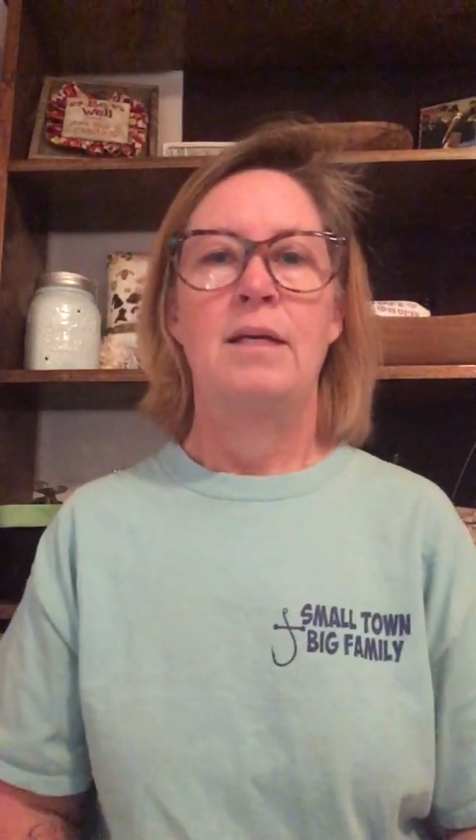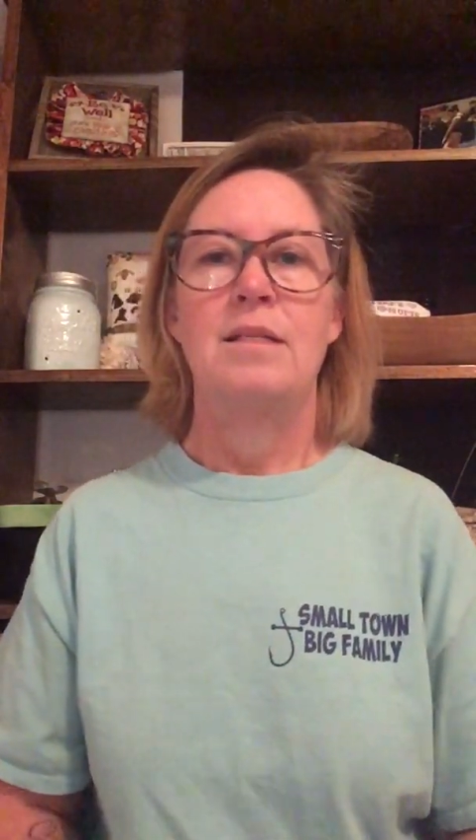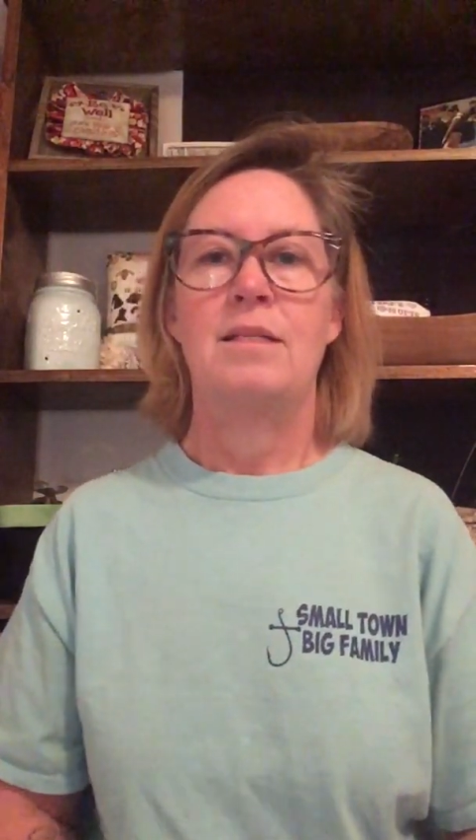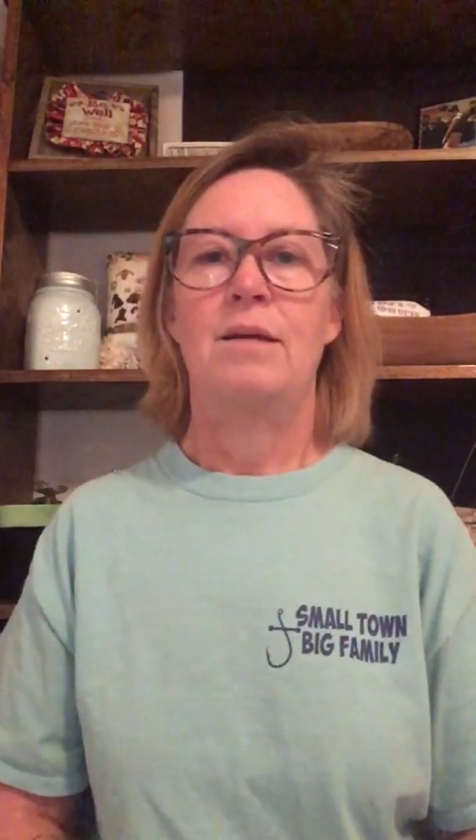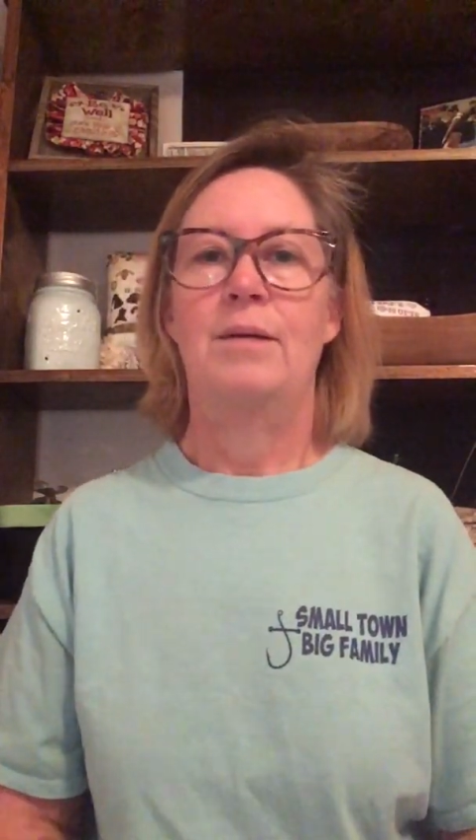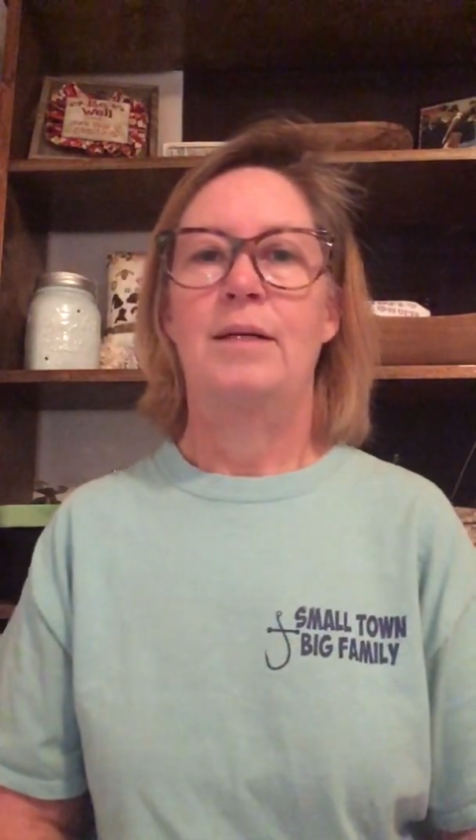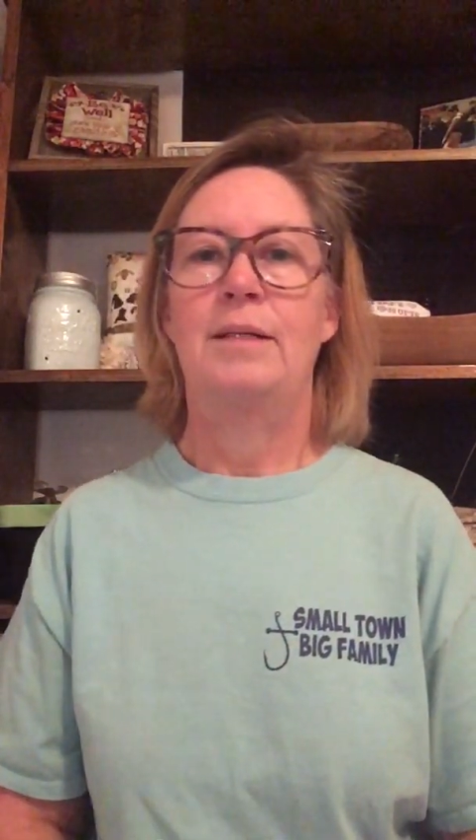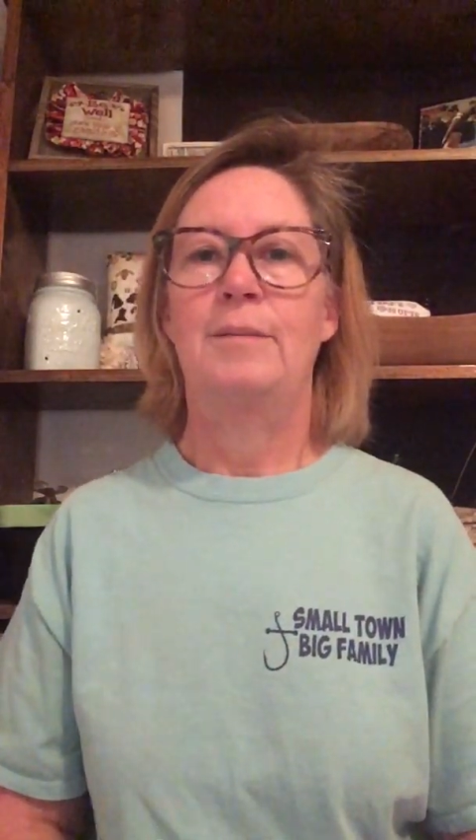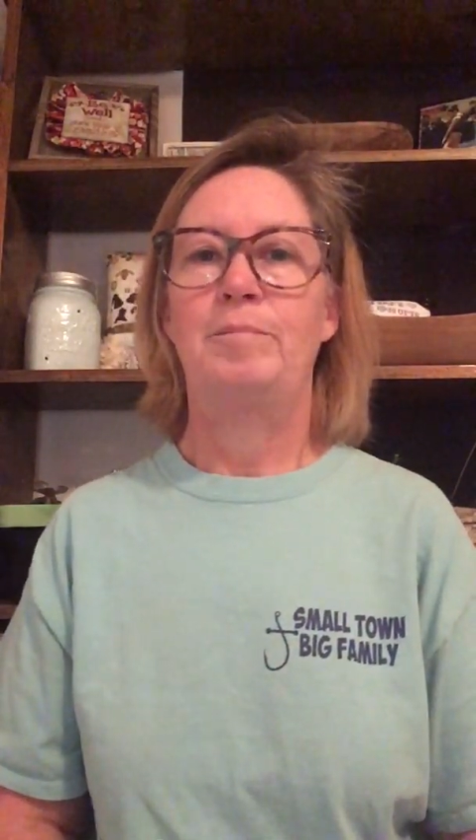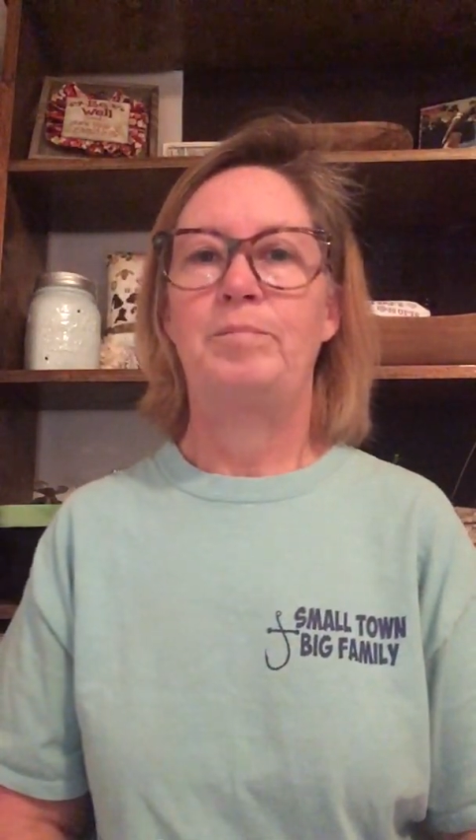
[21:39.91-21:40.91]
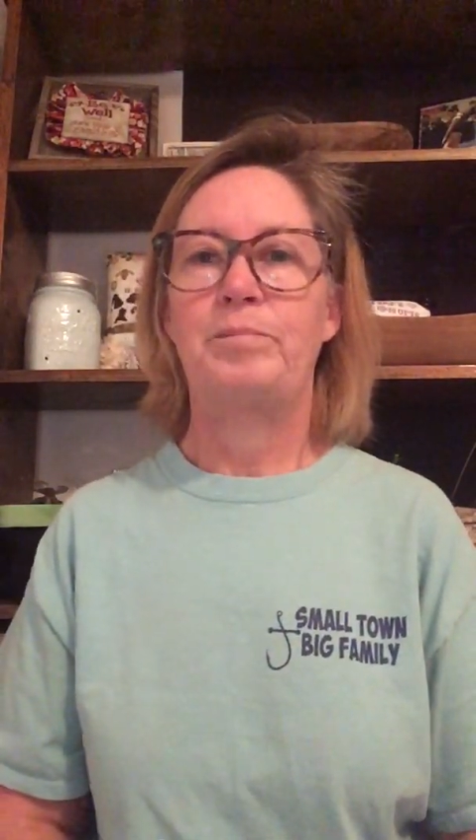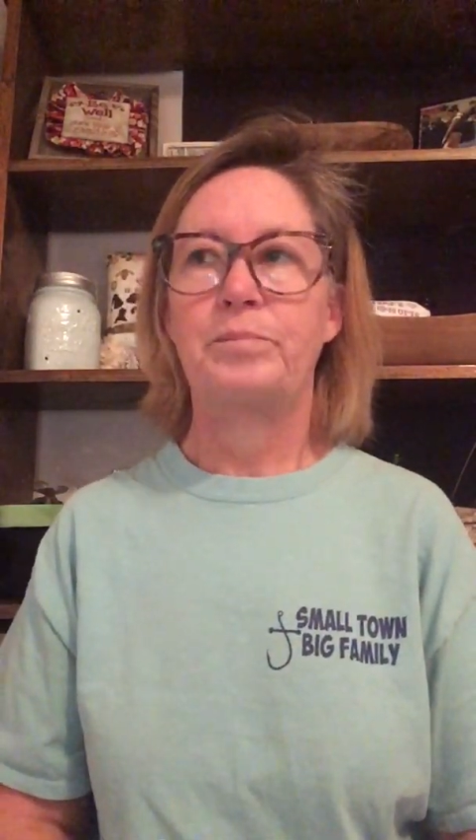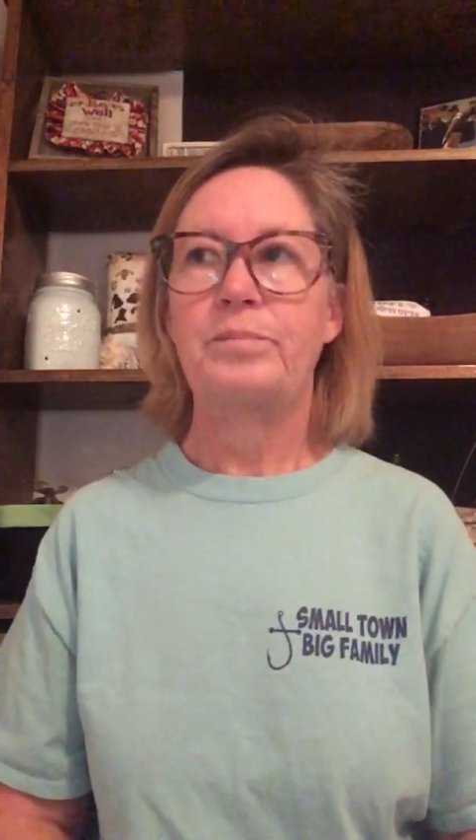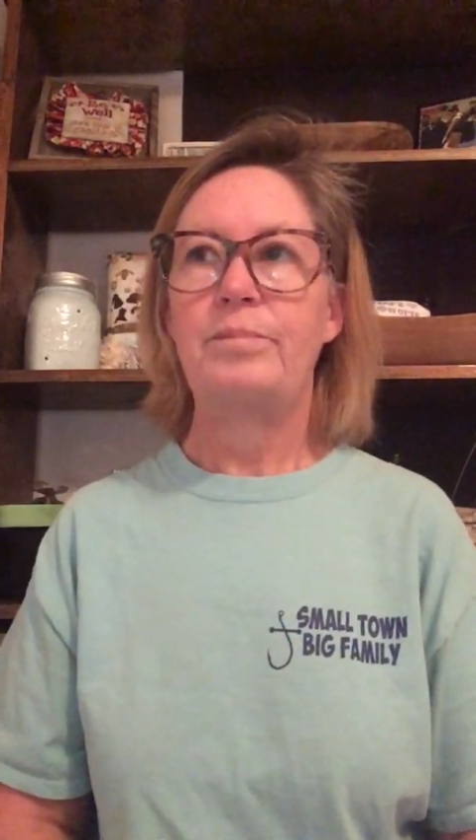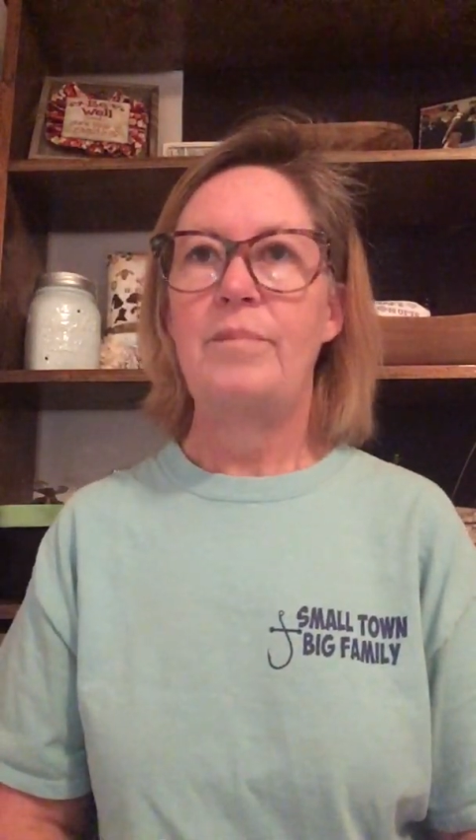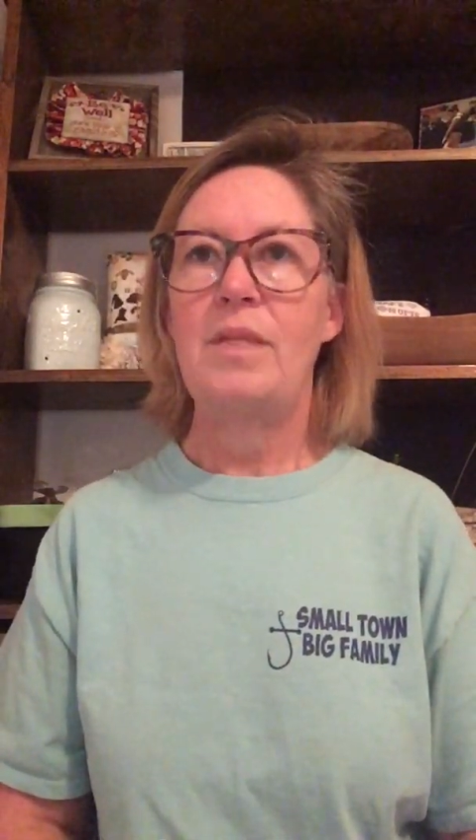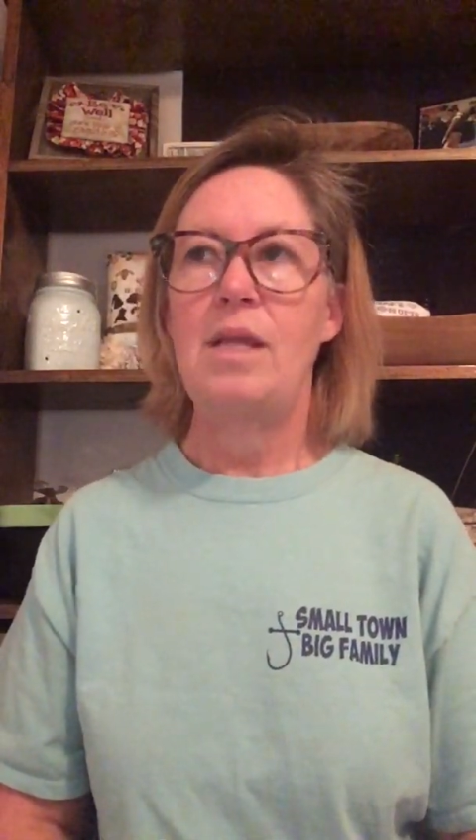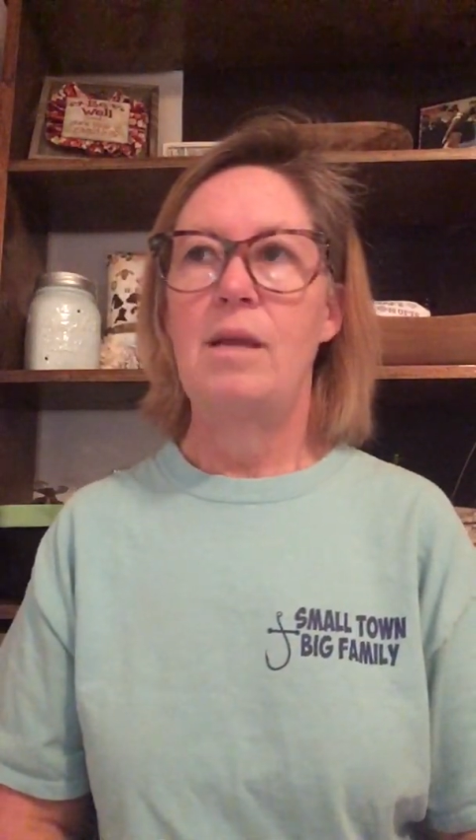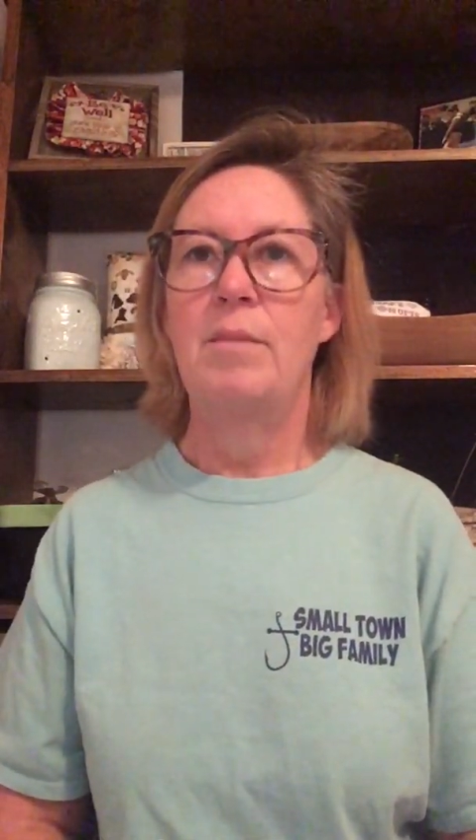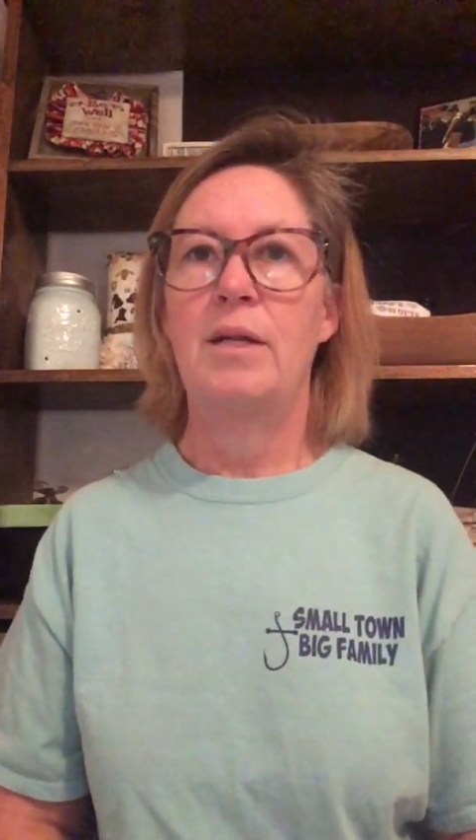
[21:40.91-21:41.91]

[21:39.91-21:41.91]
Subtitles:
So I'm